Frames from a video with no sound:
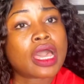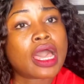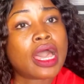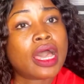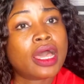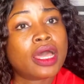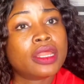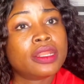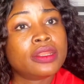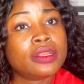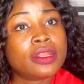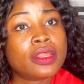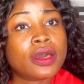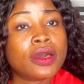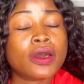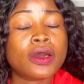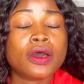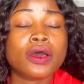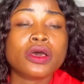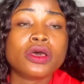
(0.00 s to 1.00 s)
and
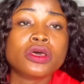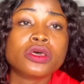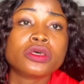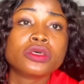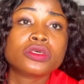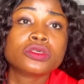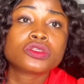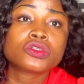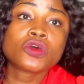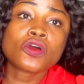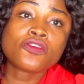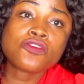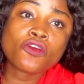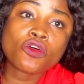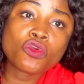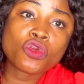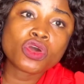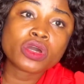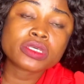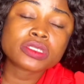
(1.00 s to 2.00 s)

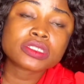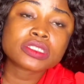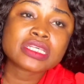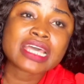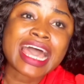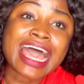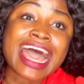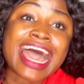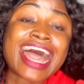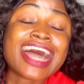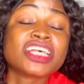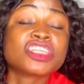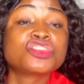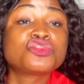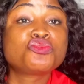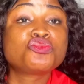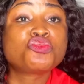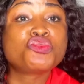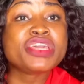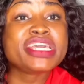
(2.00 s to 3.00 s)
sulfurous
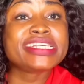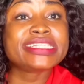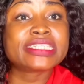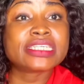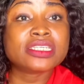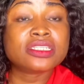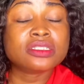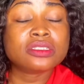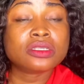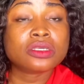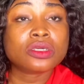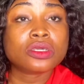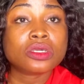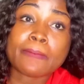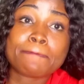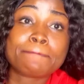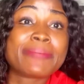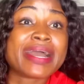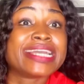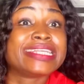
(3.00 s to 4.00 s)
has risen
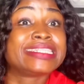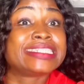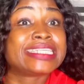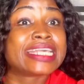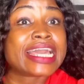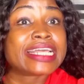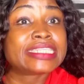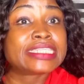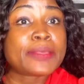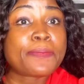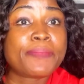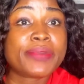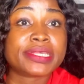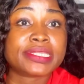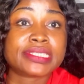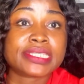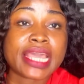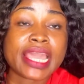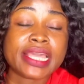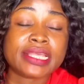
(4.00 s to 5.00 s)
by
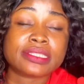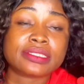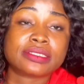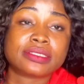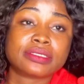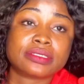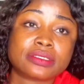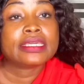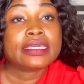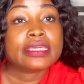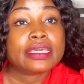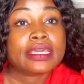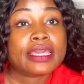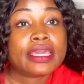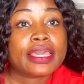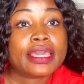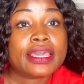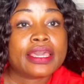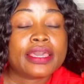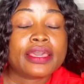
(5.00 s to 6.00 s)
30%.
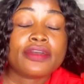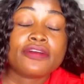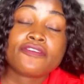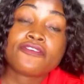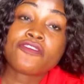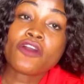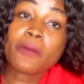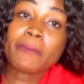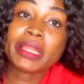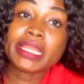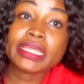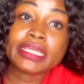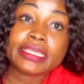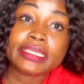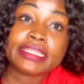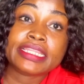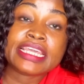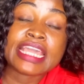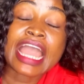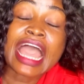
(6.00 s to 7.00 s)
Formerly,
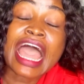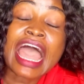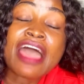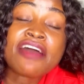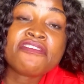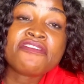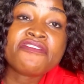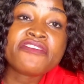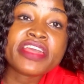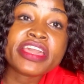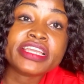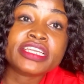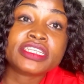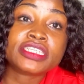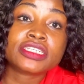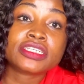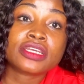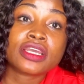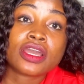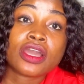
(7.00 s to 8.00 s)
the
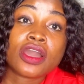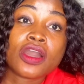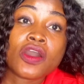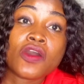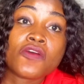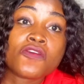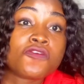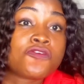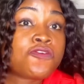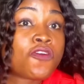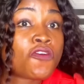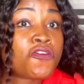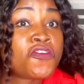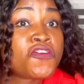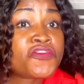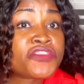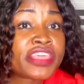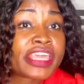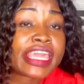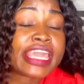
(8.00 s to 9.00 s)
average for
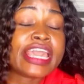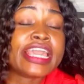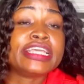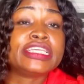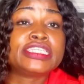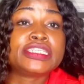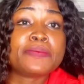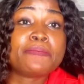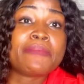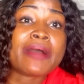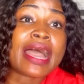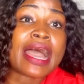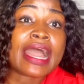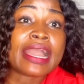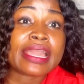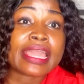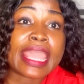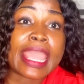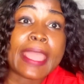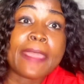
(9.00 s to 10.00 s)
50 kg bag
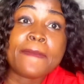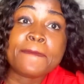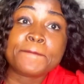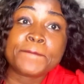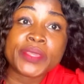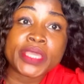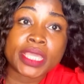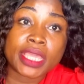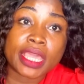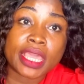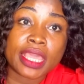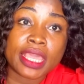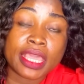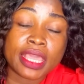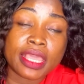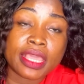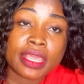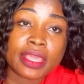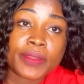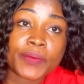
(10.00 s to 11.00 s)

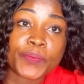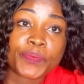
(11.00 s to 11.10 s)
NPK